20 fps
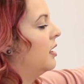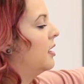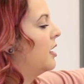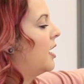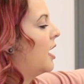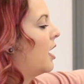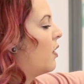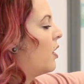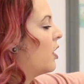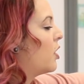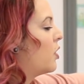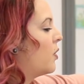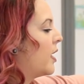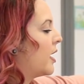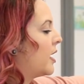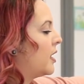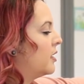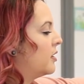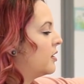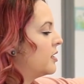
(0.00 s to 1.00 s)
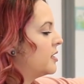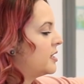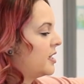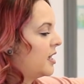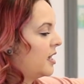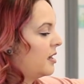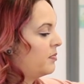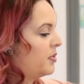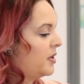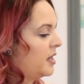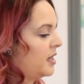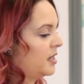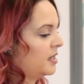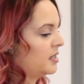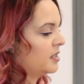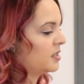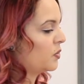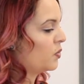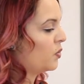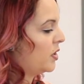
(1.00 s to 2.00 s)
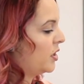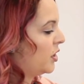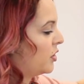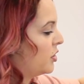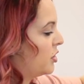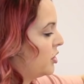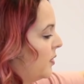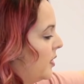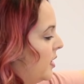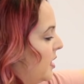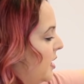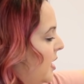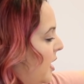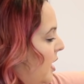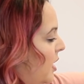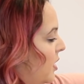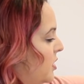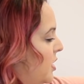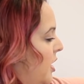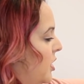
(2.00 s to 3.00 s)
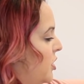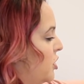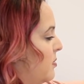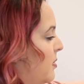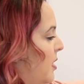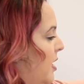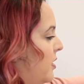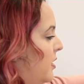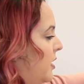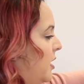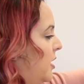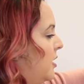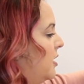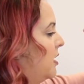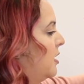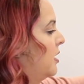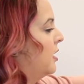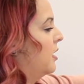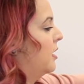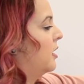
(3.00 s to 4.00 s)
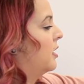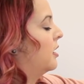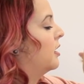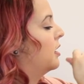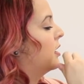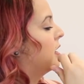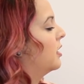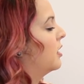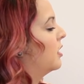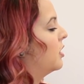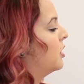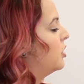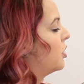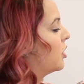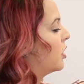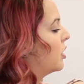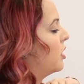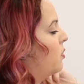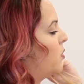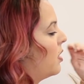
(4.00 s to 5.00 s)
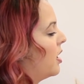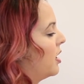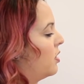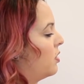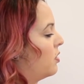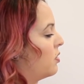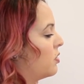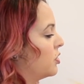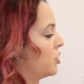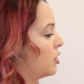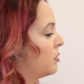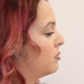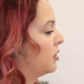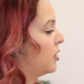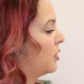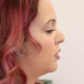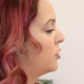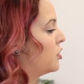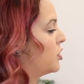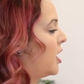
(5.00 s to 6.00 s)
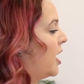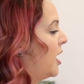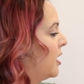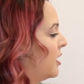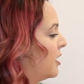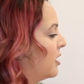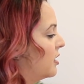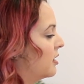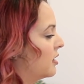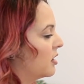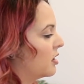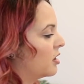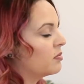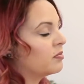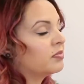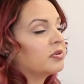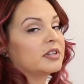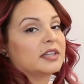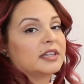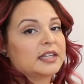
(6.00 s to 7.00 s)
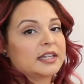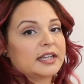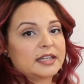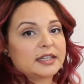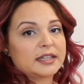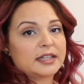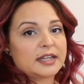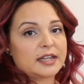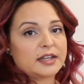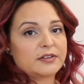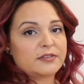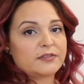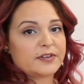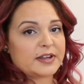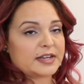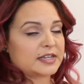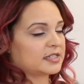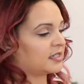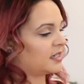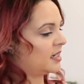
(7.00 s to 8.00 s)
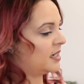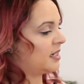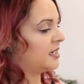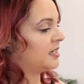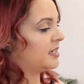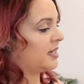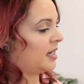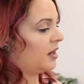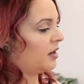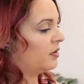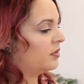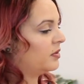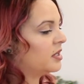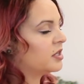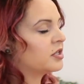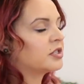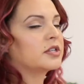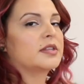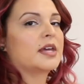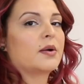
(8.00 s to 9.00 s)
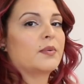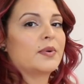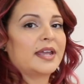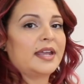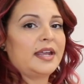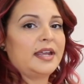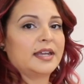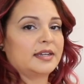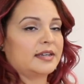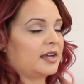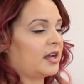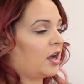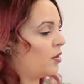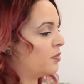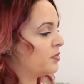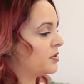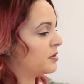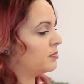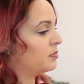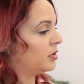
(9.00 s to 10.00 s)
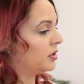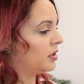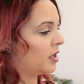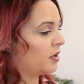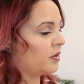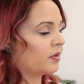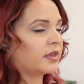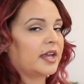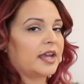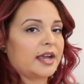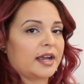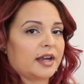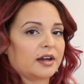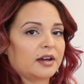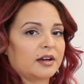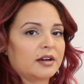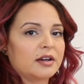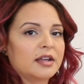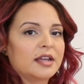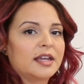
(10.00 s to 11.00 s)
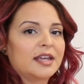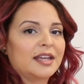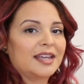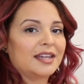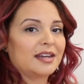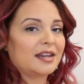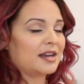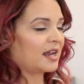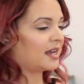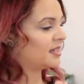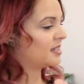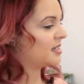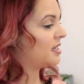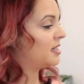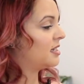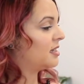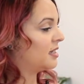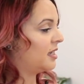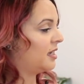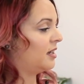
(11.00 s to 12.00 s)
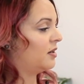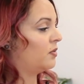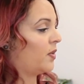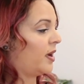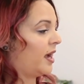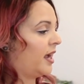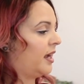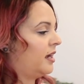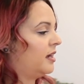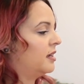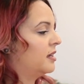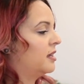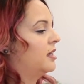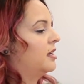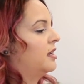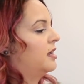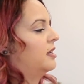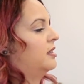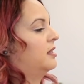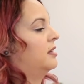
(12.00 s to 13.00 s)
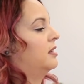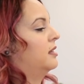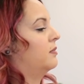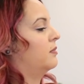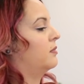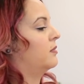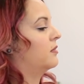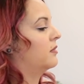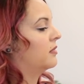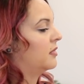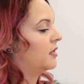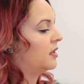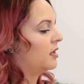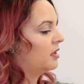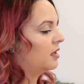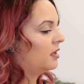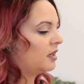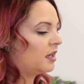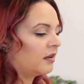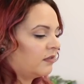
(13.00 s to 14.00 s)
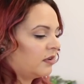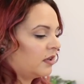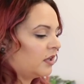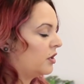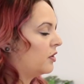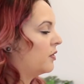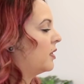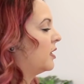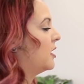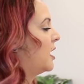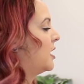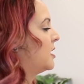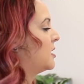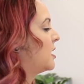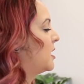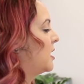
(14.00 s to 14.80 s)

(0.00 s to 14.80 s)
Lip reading: Now, a quick little tip is when you're doing the air touch method, you're gonna wanna hold your blow dryer completely facing down, so that way it helps blow the hair in a nice clean way and giving you a nice